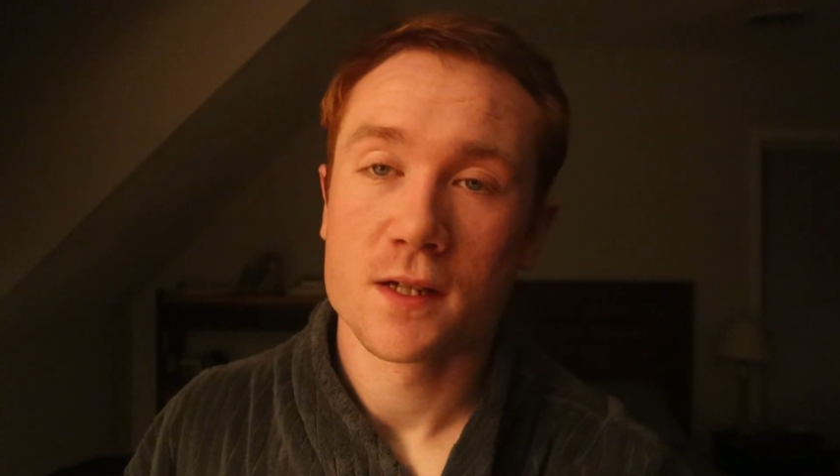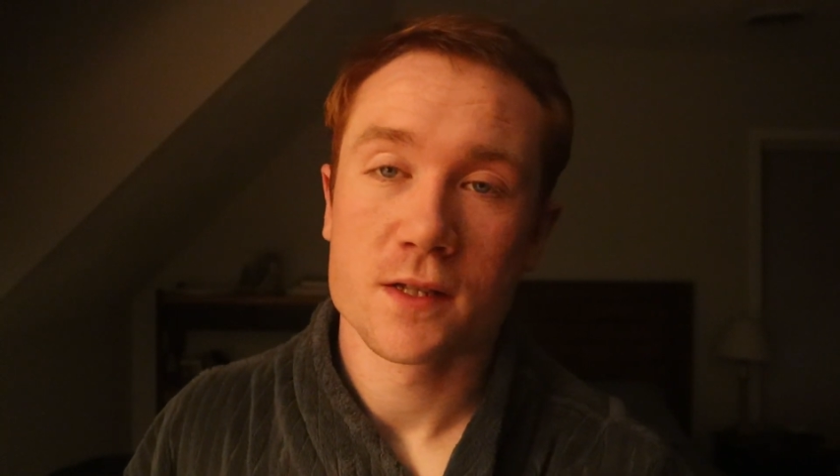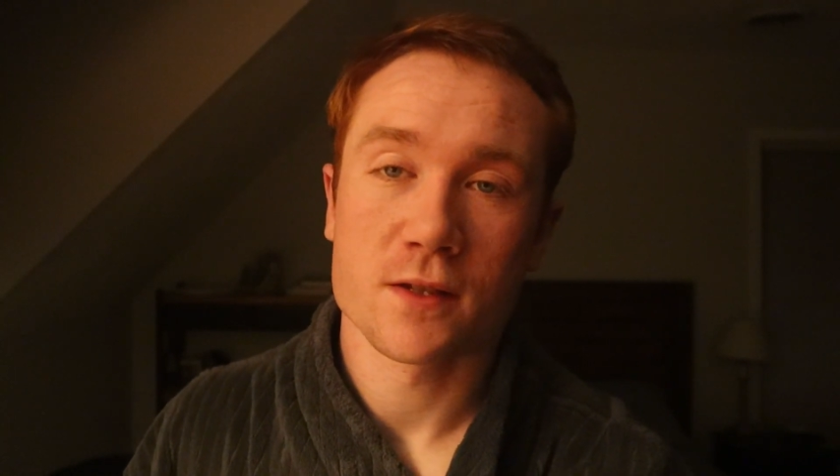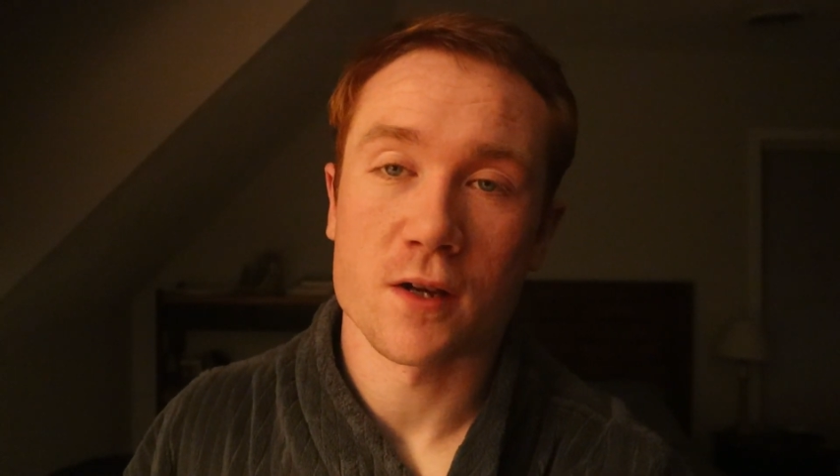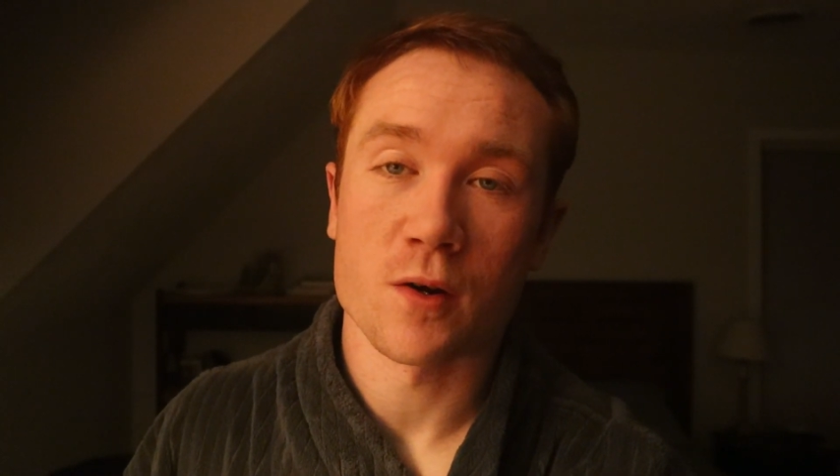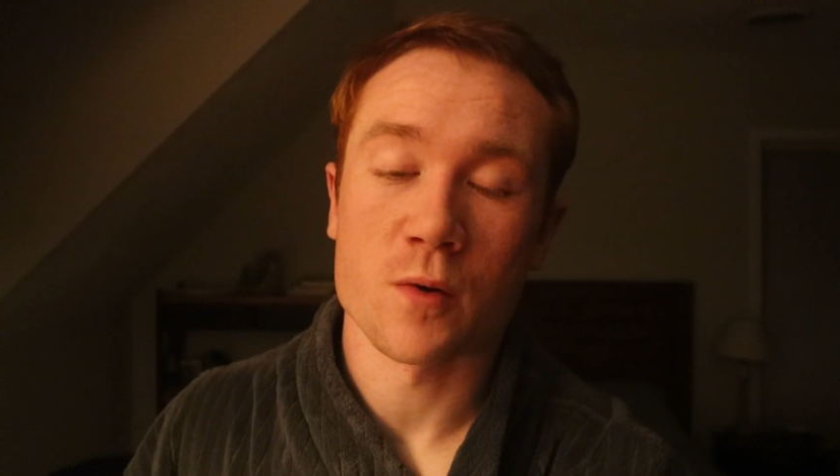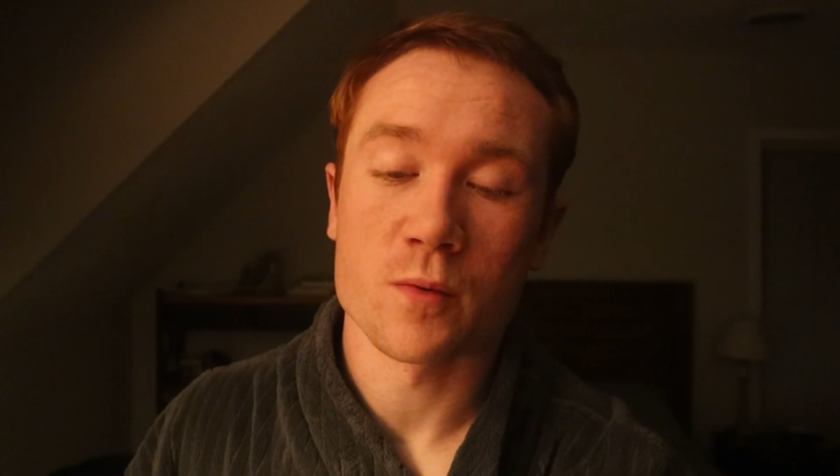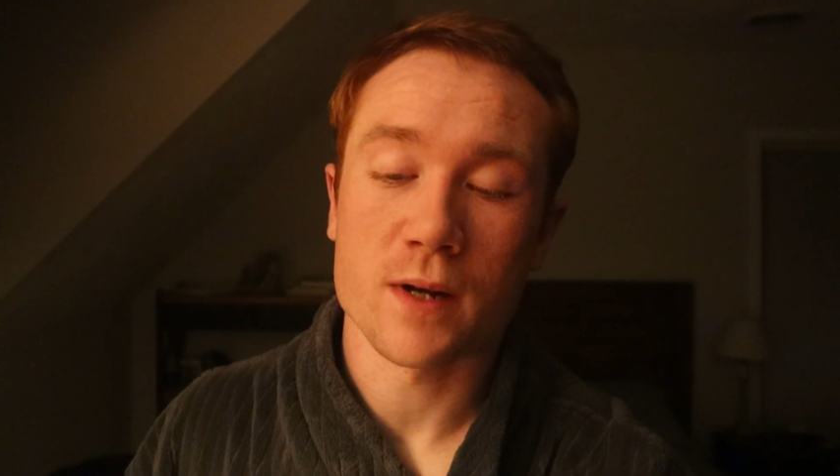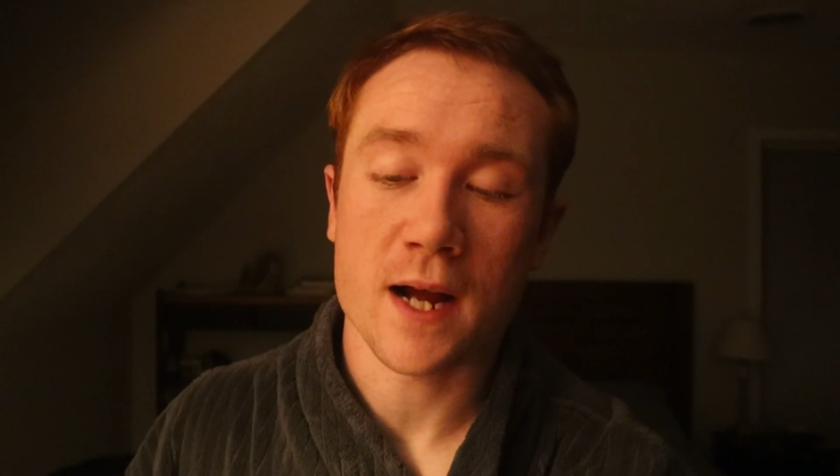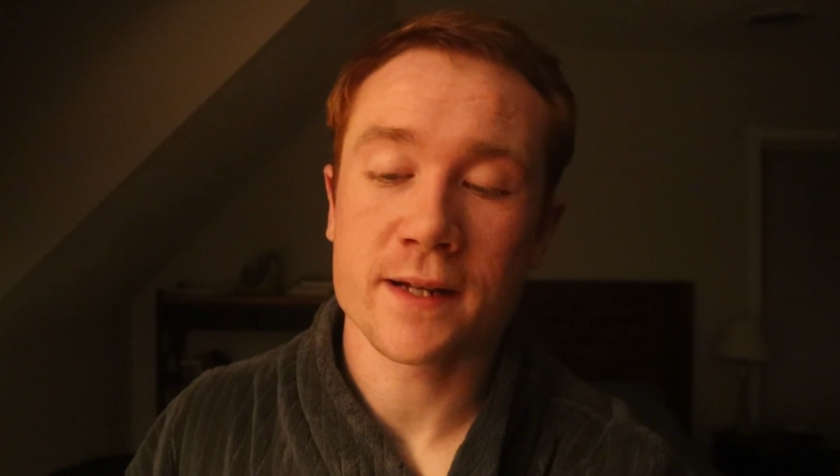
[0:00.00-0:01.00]

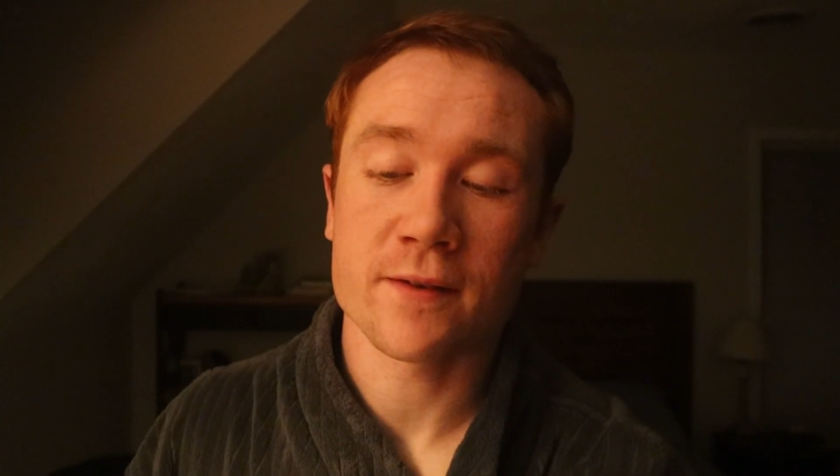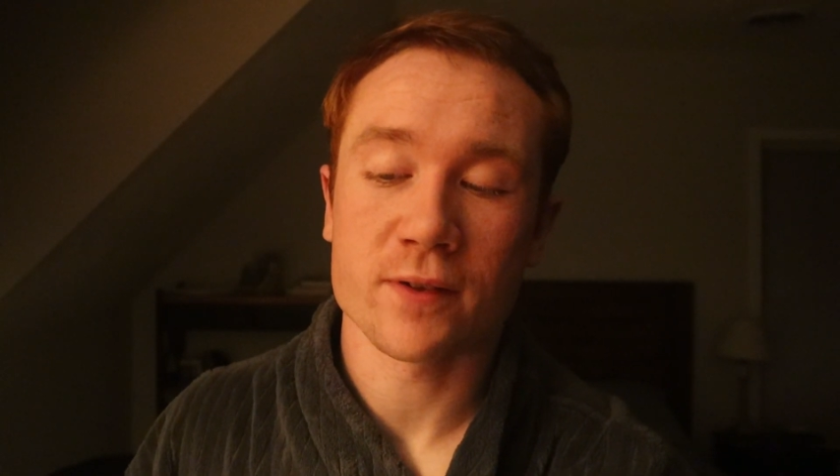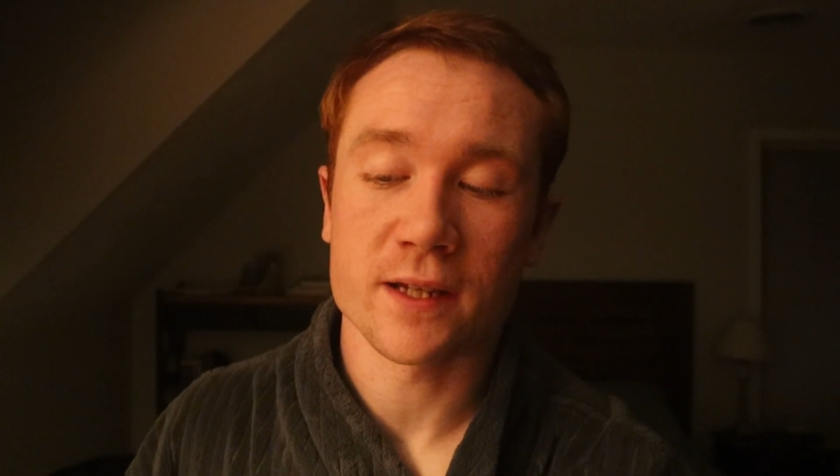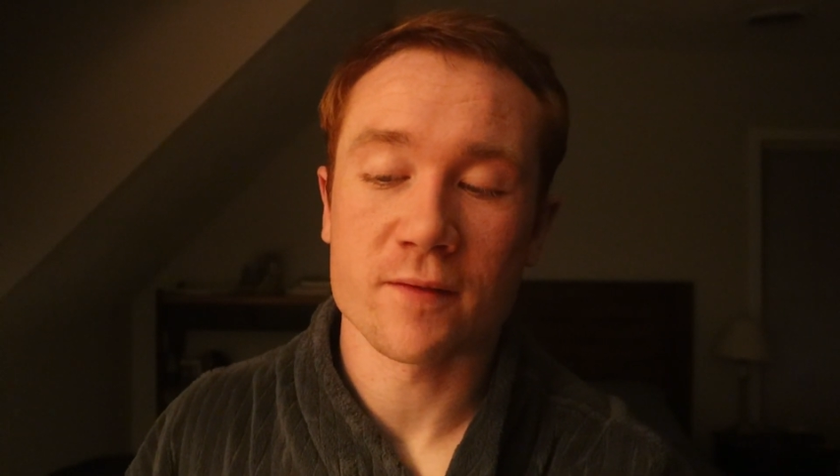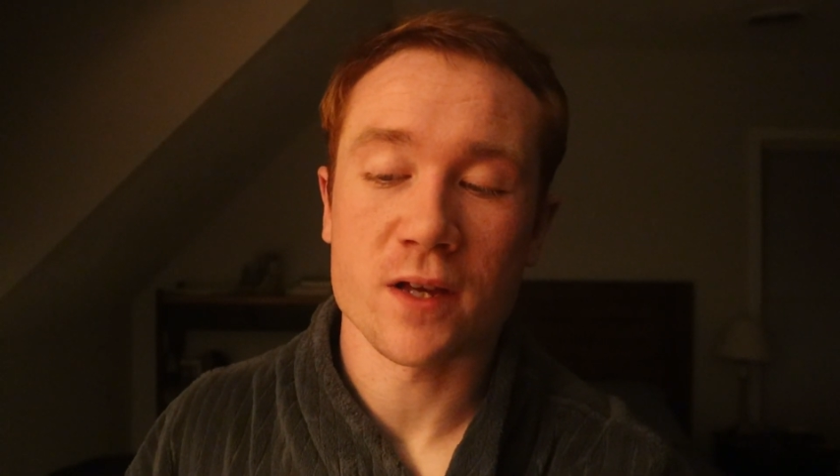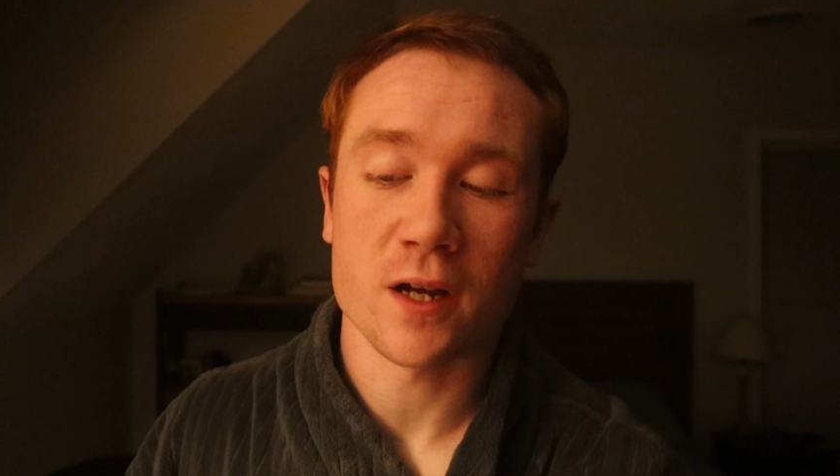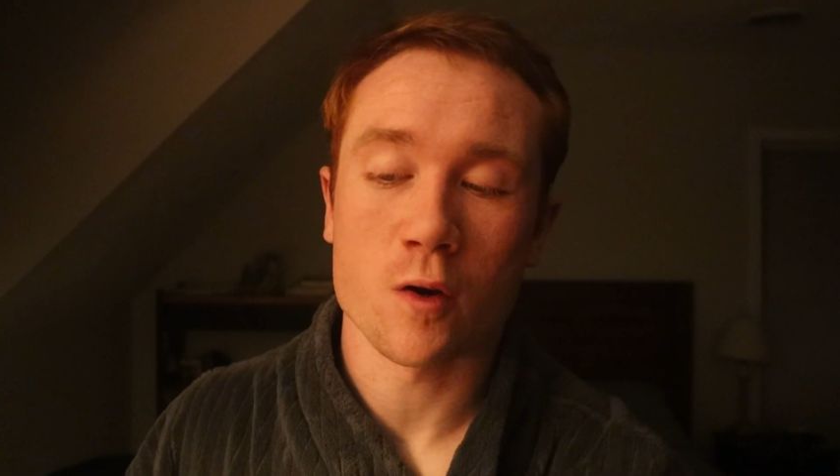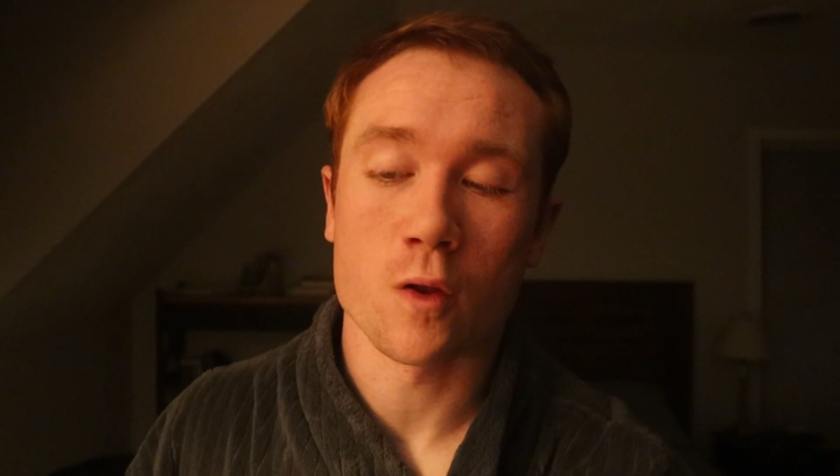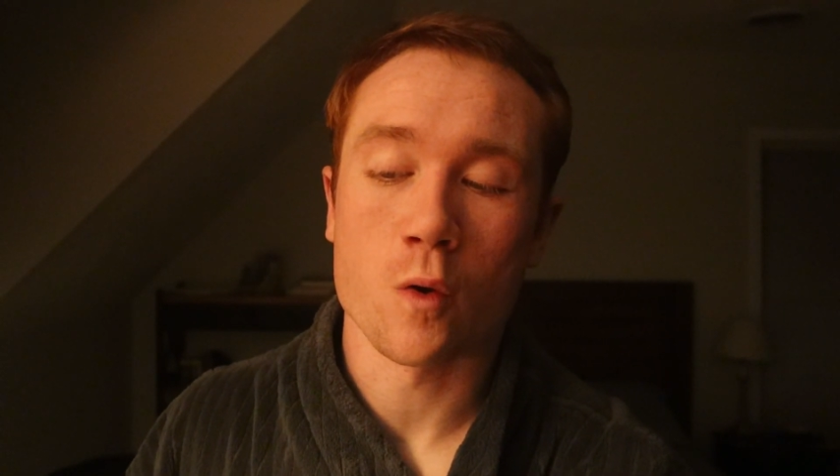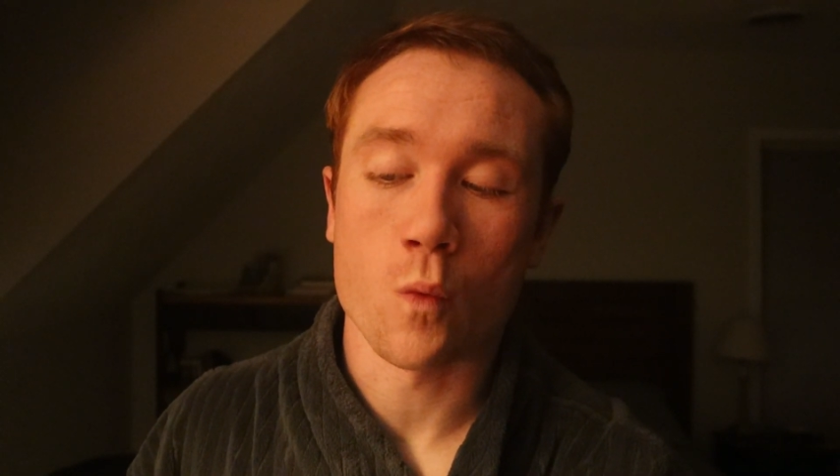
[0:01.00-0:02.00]
So I definitely give that
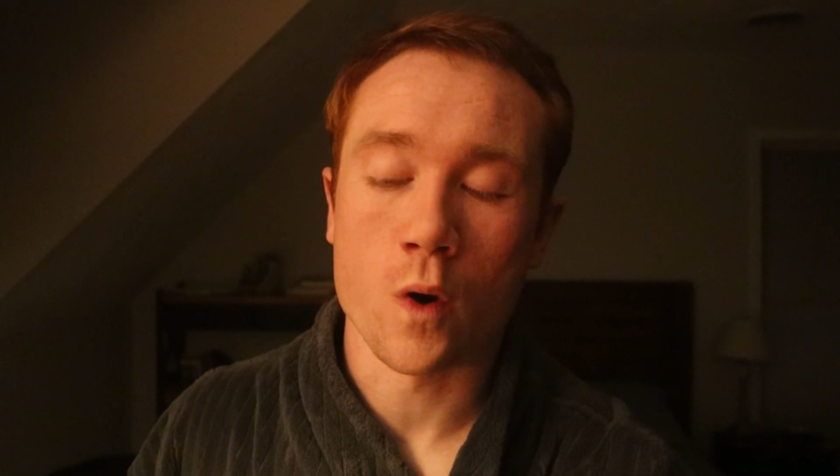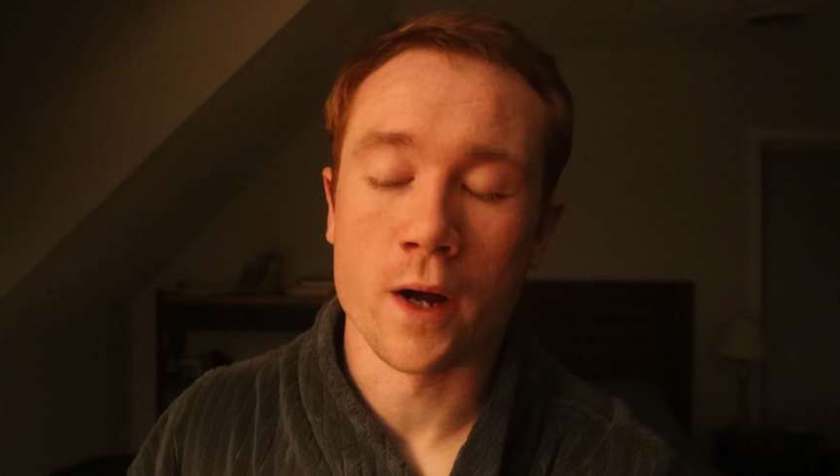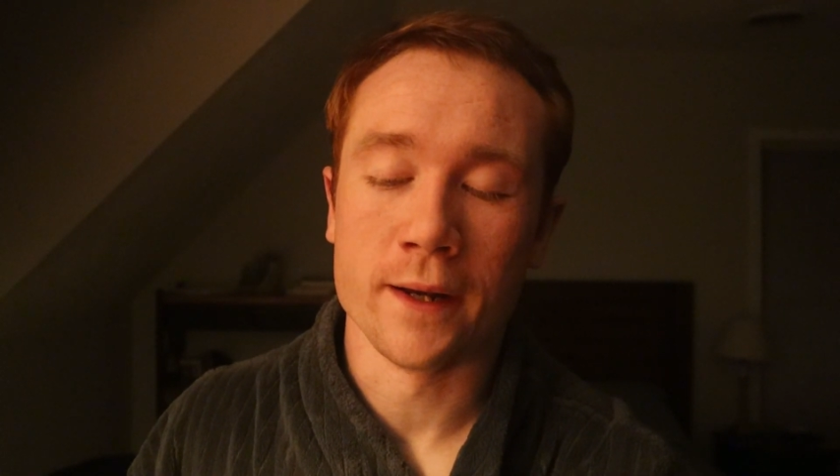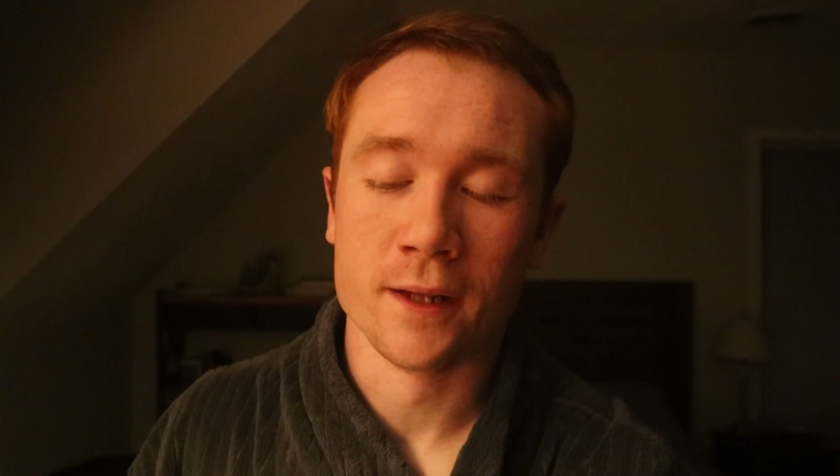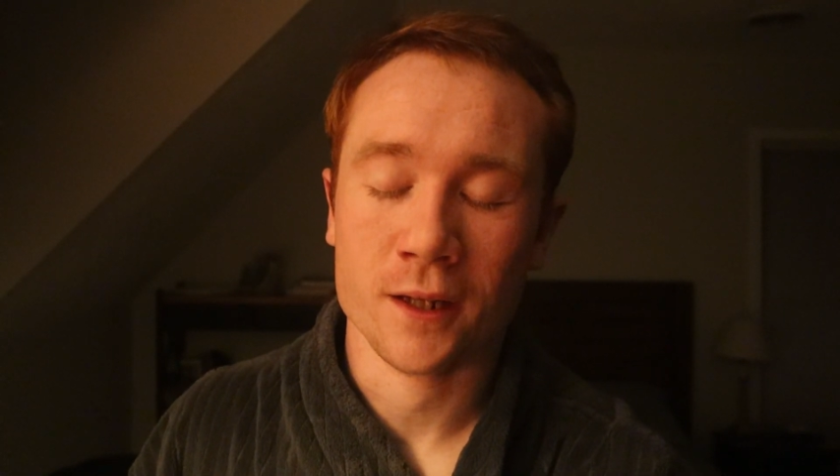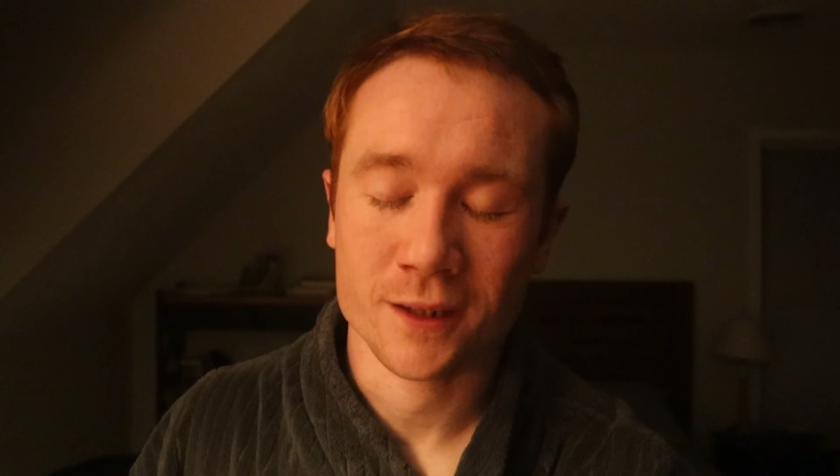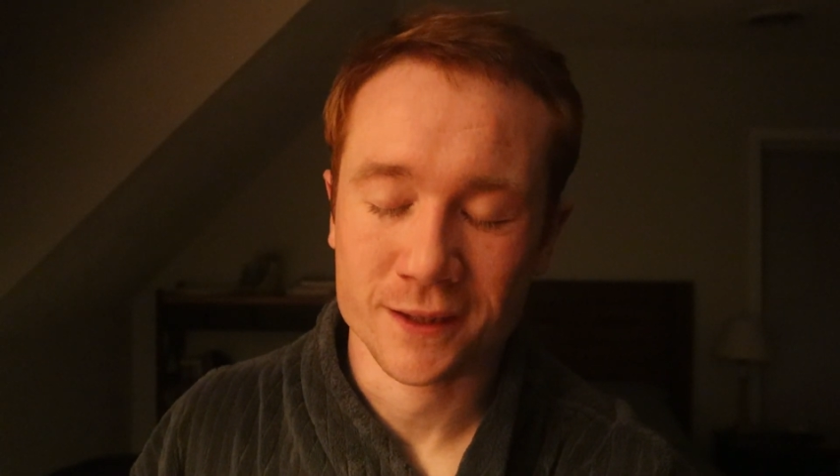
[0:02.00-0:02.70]
girl a 1.